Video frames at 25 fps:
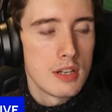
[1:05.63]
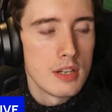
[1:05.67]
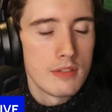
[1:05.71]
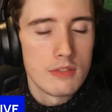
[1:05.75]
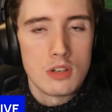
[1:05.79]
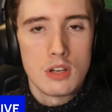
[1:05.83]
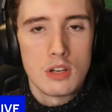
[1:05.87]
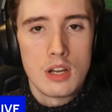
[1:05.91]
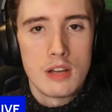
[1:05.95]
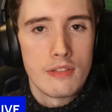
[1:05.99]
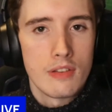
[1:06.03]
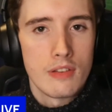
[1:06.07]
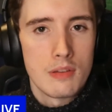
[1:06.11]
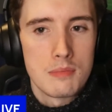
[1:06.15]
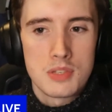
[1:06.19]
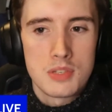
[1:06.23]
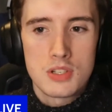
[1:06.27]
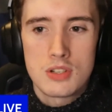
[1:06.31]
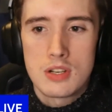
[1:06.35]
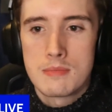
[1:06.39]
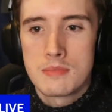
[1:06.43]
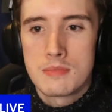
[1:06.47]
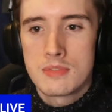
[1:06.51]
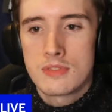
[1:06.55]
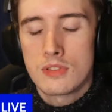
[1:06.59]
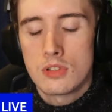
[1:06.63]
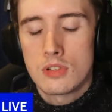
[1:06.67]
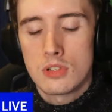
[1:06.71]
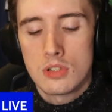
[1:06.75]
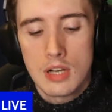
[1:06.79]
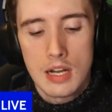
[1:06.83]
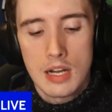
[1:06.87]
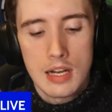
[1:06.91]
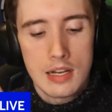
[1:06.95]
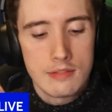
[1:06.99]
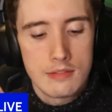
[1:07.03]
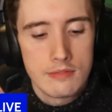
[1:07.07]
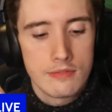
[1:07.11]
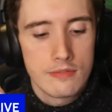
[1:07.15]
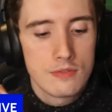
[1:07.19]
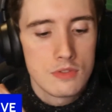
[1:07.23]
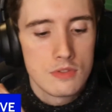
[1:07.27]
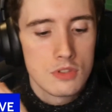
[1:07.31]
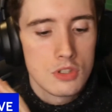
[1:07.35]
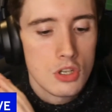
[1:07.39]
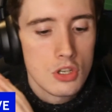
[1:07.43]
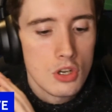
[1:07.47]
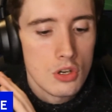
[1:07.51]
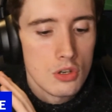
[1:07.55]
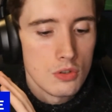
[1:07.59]
I've got FM streams for.
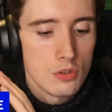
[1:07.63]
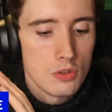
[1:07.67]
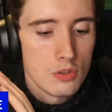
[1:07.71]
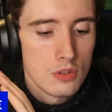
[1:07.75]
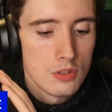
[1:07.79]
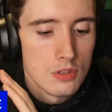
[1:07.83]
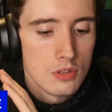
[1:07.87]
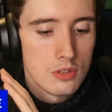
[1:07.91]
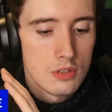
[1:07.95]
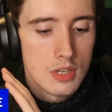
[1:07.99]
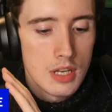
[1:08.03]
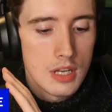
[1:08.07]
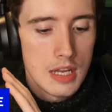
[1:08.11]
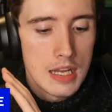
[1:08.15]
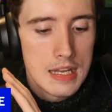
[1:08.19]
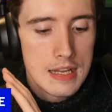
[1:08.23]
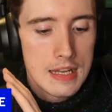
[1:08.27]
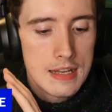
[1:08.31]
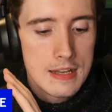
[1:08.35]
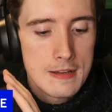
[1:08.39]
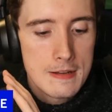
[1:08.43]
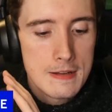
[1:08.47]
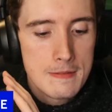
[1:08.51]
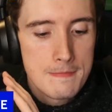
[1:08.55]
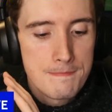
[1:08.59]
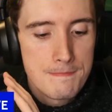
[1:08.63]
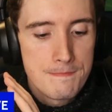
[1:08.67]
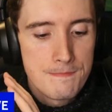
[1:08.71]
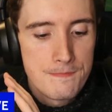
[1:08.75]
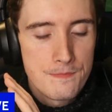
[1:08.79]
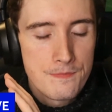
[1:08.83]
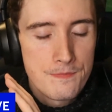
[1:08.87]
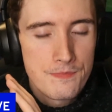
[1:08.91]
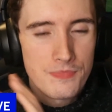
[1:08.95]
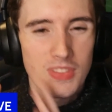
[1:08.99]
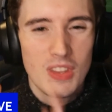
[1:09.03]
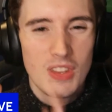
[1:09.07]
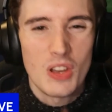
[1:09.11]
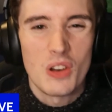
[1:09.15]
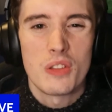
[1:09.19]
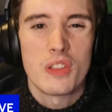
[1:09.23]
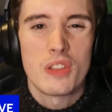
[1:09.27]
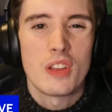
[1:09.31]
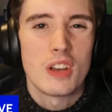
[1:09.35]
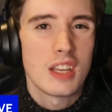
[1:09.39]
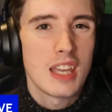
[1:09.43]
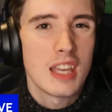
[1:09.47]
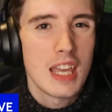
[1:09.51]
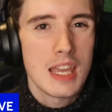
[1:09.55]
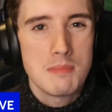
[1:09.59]
I've done
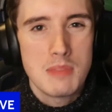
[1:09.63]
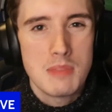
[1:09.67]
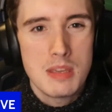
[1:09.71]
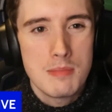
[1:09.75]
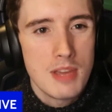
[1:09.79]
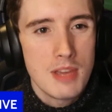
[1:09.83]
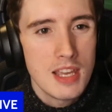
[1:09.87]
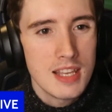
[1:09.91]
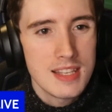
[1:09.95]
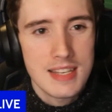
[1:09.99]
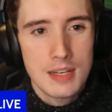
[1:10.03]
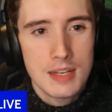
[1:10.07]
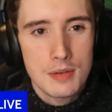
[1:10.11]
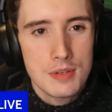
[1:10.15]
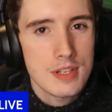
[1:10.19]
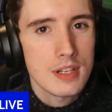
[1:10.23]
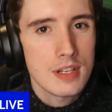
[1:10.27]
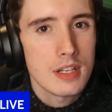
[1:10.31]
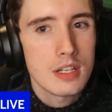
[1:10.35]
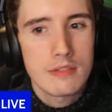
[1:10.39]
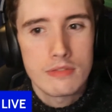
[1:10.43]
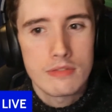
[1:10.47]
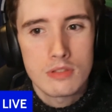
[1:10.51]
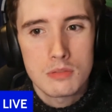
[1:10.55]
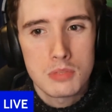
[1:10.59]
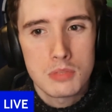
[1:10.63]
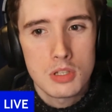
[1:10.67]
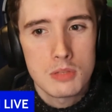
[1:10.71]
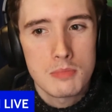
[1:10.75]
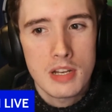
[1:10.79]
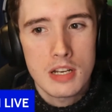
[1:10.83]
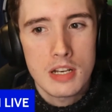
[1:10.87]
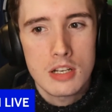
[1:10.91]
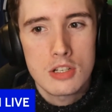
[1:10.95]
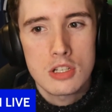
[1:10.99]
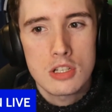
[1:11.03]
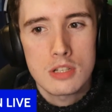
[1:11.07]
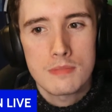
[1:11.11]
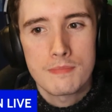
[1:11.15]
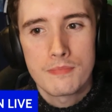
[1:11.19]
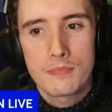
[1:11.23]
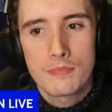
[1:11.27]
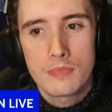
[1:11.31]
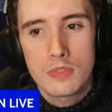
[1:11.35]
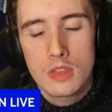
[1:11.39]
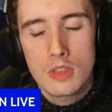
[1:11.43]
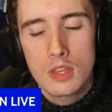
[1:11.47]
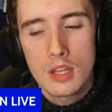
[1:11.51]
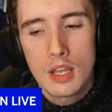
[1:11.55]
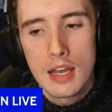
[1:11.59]
other gamey bits outside of Football Manager,
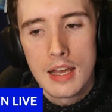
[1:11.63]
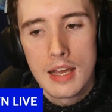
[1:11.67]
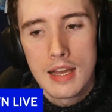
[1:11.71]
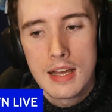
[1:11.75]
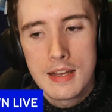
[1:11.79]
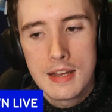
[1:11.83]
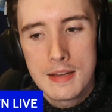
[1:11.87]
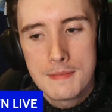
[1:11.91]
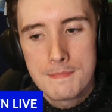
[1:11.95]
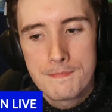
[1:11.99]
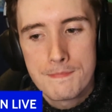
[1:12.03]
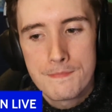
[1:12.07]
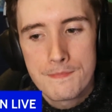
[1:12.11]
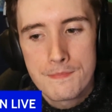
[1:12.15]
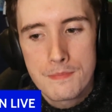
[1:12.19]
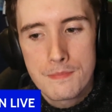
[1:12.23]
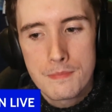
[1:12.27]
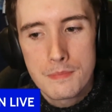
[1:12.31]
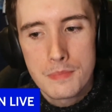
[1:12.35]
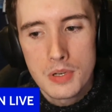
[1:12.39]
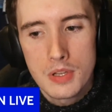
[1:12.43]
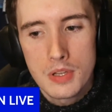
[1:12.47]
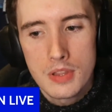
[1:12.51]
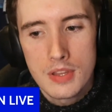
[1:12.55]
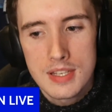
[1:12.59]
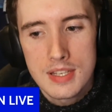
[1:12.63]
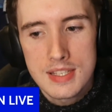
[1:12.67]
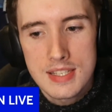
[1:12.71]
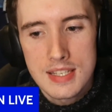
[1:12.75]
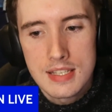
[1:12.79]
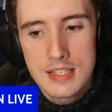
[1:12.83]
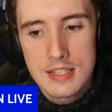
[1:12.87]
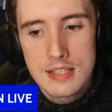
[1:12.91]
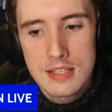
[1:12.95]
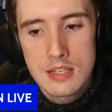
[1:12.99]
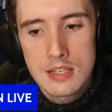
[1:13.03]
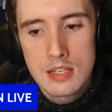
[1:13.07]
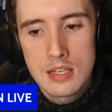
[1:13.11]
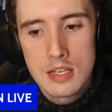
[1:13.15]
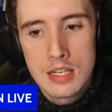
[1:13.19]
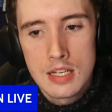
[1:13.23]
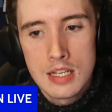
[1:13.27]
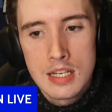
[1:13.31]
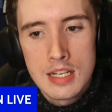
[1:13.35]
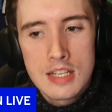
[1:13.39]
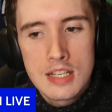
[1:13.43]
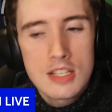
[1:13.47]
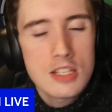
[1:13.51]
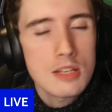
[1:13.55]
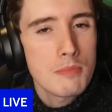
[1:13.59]
but this is
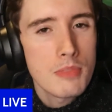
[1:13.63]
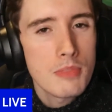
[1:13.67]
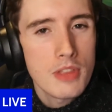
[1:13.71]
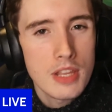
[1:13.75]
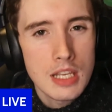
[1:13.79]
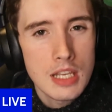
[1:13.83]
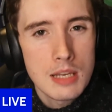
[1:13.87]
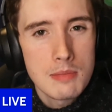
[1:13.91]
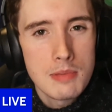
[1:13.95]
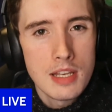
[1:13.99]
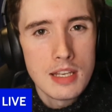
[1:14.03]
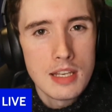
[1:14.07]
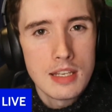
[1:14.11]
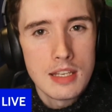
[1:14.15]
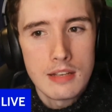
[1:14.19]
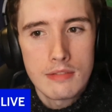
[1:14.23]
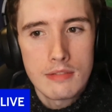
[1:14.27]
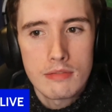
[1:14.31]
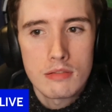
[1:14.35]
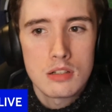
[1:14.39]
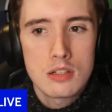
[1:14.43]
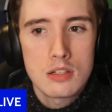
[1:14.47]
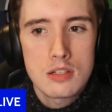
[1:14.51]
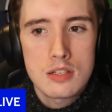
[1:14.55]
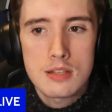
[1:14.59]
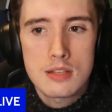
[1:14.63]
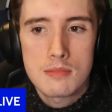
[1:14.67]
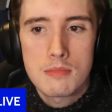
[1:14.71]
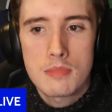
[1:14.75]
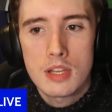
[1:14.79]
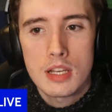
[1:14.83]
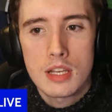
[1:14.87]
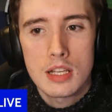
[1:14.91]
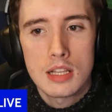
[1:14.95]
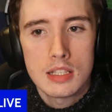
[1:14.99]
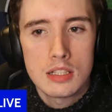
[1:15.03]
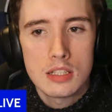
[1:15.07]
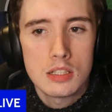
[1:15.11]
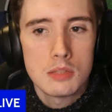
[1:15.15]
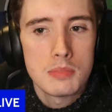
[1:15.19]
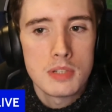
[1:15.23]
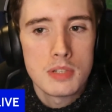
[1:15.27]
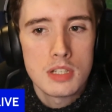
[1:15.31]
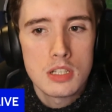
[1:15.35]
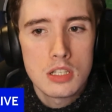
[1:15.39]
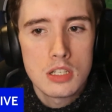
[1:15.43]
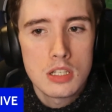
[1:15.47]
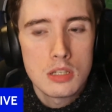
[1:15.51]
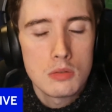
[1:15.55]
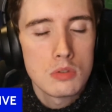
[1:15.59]
something a bit different, something a little
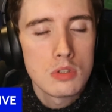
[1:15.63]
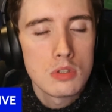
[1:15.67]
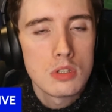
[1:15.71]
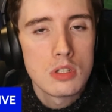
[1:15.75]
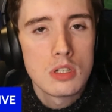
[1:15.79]
bit new,